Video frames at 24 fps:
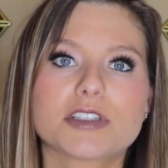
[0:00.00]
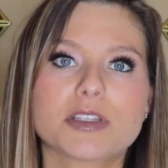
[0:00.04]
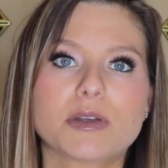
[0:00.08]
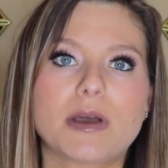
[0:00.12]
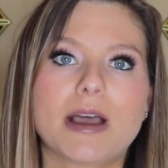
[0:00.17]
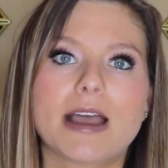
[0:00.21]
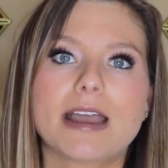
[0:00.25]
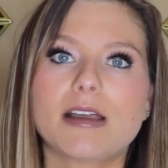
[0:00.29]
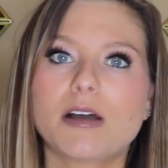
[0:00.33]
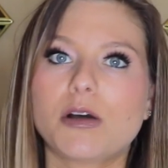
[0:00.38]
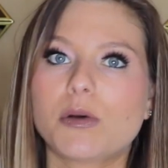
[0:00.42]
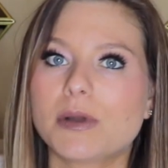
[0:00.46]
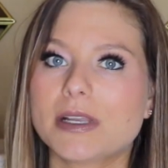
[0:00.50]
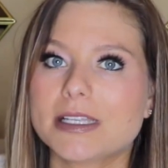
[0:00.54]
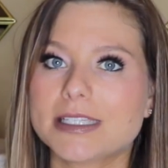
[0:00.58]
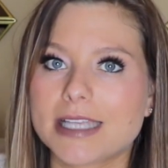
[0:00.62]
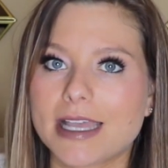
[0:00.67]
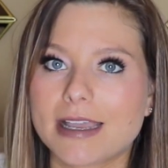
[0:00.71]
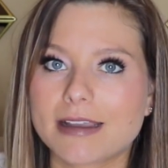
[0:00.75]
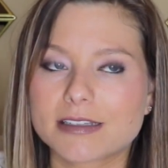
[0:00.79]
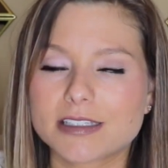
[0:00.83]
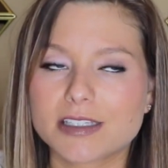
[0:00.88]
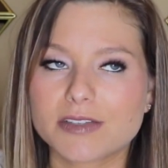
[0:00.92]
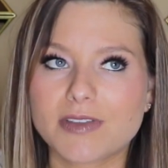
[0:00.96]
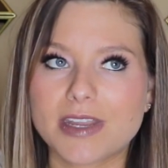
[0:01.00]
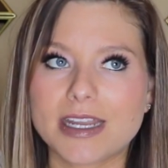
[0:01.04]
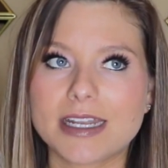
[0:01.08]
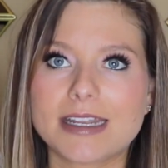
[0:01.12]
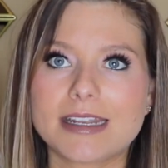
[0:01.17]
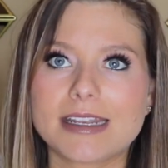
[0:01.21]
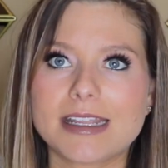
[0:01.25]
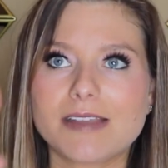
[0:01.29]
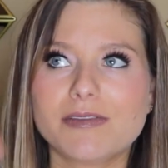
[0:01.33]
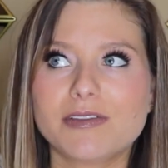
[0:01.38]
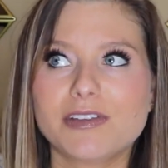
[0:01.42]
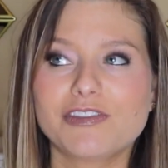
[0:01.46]
So I always activate
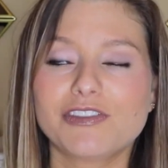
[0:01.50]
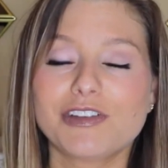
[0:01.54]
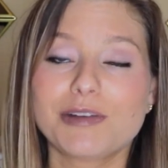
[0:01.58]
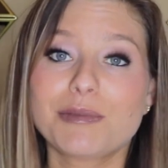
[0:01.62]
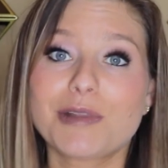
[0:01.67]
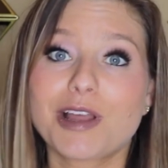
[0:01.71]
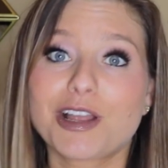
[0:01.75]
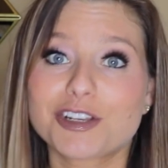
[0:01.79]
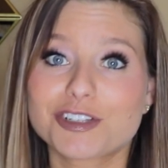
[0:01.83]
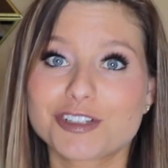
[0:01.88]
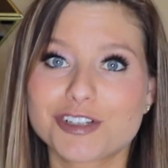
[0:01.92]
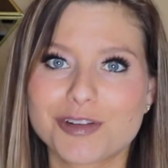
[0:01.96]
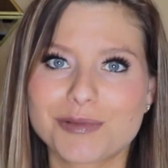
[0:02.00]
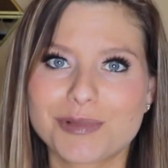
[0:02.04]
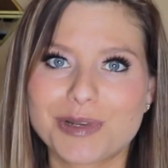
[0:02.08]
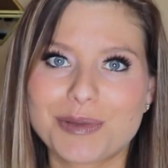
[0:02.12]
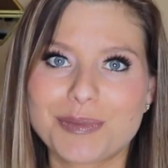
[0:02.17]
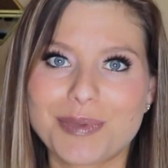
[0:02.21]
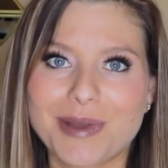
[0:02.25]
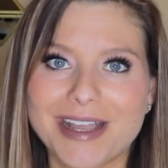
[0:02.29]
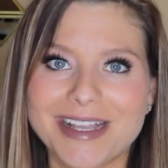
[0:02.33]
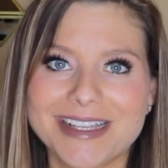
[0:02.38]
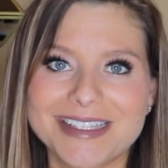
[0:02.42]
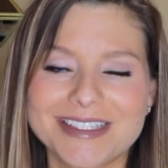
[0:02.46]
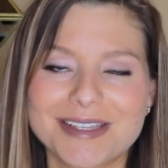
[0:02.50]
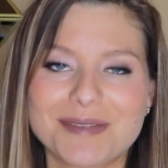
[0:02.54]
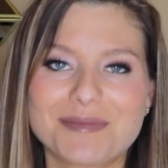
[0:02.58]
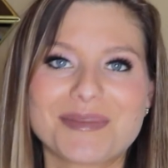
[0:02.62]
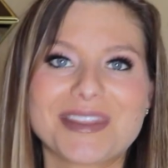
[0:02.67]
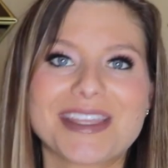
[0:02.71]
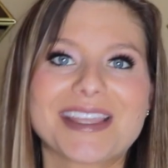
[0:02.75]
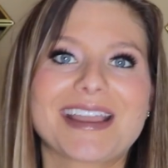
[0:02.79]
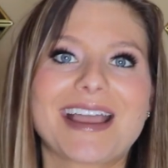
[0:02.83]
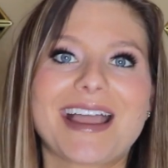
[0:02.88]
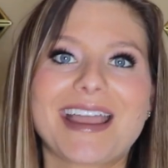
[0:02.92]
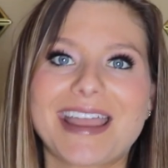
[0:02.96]
it. Even if I'm not sure I'm going to buy
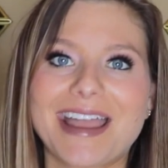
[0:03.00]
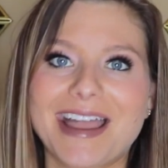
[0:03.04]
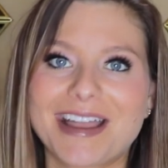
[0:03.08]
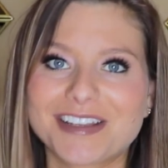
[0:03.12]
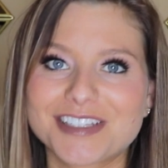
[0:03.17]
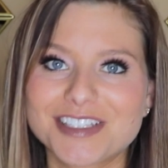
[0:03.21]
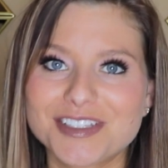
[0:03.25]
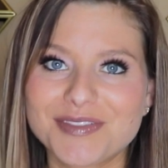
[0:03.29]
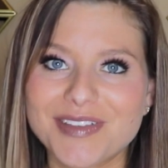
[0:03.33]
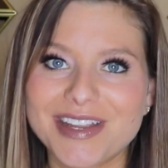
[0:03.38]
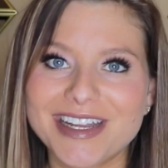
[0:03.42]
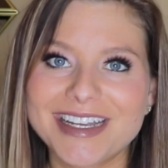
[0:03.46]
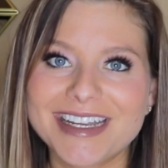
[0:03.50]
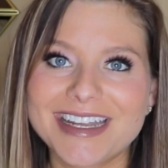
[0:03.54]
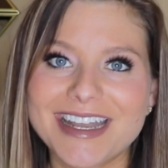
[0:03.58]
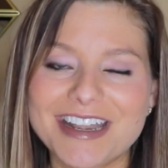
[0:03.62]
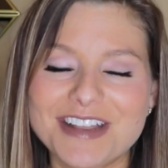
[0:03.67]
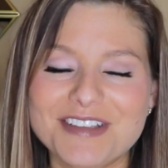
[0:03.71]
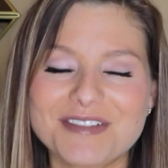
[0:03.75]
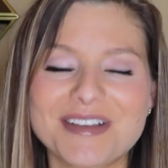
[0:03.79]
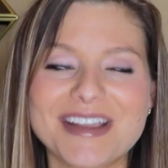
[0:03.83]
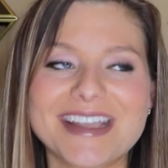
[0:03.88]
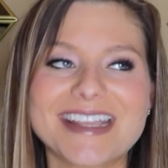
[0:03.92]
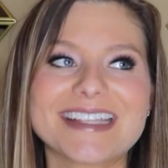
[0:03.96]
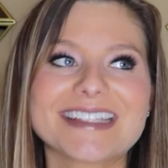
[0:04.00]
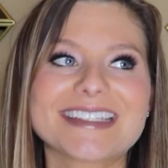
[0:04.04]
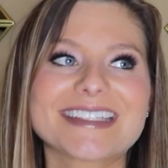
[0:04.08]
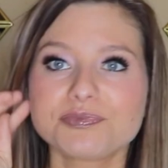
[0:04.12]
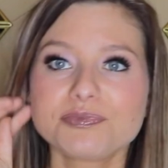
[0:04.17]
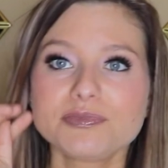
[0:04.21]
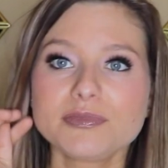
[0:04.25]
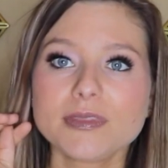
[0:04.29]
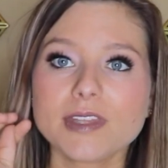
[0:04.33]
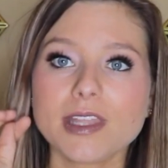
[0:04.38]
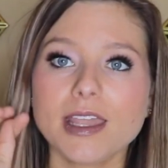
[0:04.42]
something, I activate it anyways.